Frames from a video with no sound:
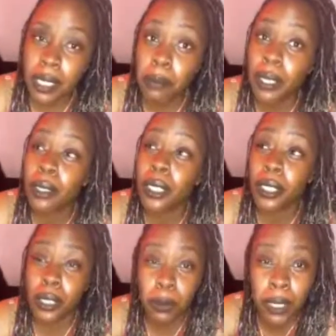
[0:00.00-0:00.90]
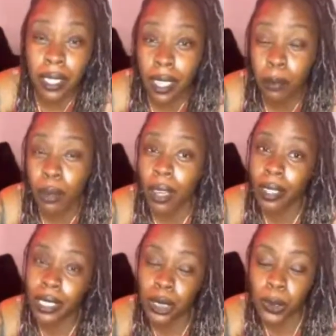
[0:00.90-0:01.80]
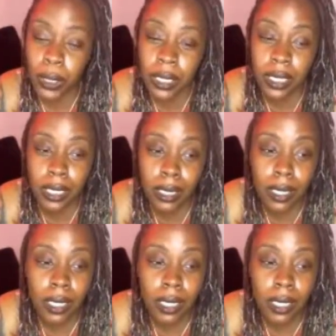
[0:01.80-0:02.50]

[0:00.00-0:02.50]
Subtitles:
but there's been a lot of progress towards the